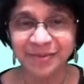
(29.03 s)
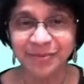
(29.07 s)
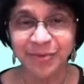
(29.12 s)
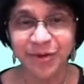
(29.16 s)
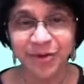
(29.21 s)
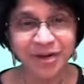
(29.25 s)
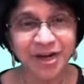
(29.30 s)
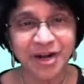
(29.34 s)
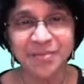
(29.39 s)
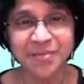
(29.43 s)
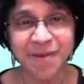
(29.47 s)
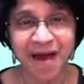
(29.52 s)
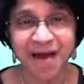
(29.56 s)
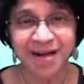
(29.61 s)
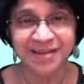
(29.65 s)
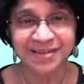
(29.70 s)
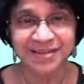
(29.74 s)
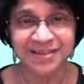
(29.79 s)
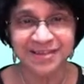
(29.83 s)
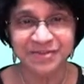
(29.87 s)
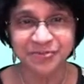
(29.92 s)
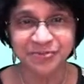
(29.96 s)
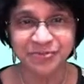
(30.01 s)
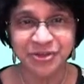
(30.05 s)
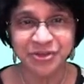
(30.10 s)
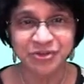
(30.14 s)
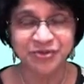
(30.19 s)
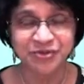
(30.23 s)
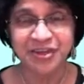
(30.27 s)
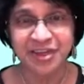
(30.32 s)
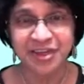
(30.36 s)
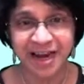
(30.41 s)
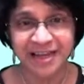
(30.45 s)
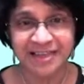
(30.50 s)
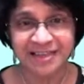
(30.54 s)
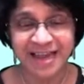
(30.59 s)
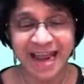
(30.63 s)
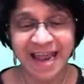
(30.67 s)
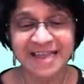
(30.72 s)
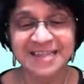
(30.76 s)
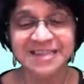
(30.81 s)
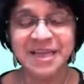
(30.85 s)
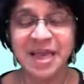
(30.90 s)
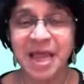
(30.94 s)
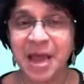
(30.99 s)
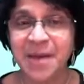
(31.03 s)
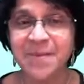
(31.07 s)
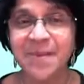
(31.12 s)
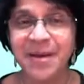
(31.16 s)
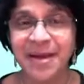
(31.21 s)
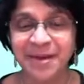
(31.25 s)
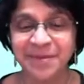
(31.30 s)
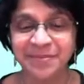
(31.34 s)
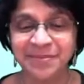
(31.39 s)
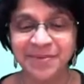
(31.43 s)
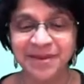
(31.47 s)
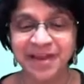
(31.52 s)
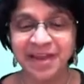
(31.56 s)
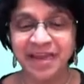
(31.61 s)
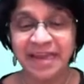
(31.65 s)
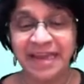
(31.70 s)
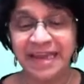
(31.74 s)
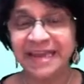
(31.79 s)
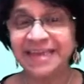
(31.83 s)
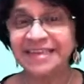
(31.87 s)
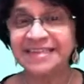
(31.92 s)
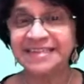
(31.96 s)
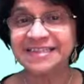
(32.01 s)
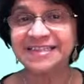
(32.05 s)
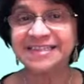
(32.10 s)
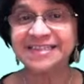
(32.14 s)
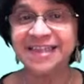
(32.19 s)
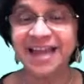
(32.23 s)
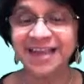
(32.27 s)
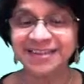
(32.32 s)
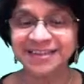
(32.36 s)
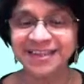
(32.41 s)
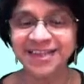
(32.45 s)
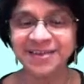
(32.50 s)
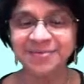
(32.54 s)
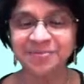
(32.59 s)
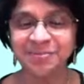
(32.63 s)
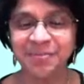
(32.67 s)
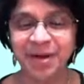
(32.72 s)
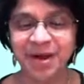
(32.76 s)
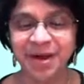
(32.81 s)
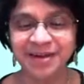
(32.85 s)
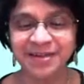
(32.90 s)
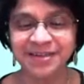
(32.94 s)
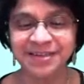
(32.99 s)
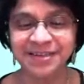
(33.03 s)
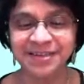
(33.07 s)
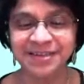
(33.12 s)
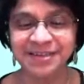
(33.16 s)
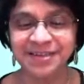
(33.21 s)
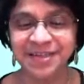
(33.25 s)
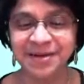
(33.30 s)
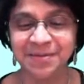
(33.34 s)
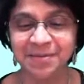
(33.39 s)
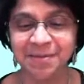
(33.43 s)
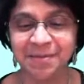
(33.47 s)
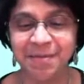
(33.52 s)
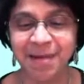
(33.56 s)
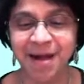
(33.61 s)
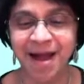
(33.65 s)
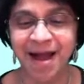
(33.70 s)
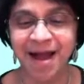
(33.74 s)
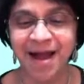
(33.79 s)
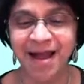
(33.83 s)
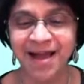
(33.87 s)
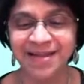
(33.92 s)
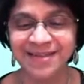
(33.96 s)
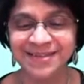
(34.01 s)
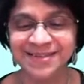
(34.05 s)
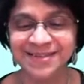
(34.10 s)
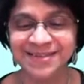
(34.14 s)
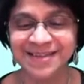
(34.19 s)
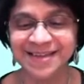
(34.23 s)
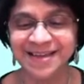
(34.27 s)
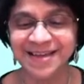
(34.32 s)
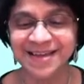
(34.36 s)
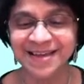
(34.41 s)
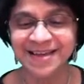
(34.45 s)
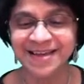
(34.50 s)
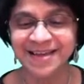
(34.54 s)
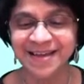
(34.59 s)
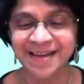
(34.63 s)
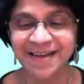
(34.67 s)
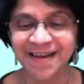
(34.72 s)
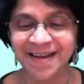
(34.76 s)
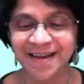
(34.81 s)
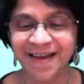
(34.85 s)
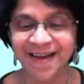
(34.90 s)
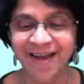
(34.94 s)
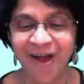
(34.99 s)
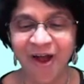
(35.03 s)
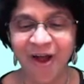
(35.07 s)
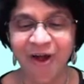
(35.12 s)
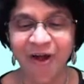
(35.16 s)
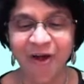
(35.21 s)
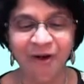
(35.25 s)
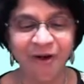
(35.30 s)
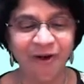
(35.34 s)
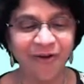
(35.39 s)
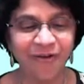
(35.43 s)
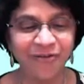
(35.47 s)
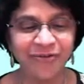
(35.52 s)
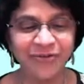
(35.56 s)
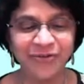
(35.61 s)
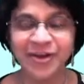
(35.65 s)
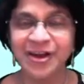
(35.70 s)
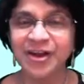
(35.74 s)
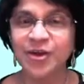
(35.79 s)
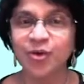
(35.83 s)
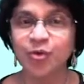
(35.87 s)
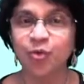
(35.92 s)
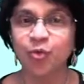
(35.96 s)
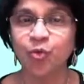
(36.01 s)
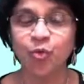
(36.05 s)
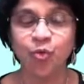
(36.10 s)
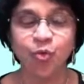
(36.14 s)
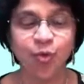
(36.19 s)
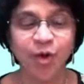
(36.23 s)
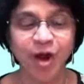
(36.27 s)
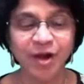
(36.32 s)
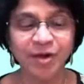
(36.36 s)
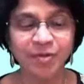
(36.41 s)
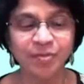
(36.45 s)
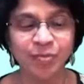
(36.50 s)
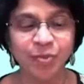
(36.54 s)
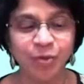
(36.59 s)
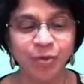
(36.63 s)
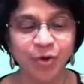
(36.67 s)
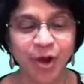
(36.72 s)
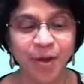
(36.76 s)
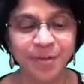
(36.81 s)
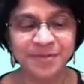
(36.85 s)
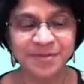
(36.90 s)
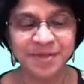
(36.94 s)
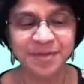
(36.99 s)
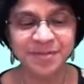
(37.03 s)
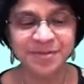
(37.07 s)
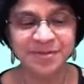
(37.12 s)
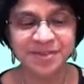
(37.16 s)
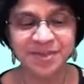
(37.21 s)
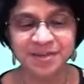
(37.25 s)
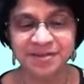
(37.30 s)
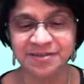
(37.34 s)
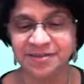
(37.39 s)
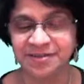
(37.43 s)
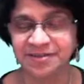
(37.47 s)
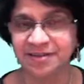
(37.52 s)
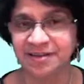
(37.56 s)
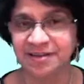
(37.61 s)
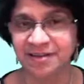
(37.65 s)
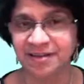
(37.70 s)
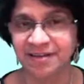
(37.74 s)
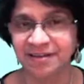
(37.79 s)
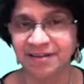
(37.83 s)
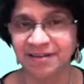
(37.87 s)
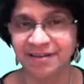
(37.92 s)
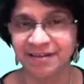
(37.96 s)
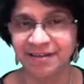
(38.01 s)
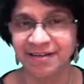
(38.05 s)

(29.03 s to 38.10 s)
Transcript: Molar mass, which we write as mm, is nothing but the mass of 1 mole of substance.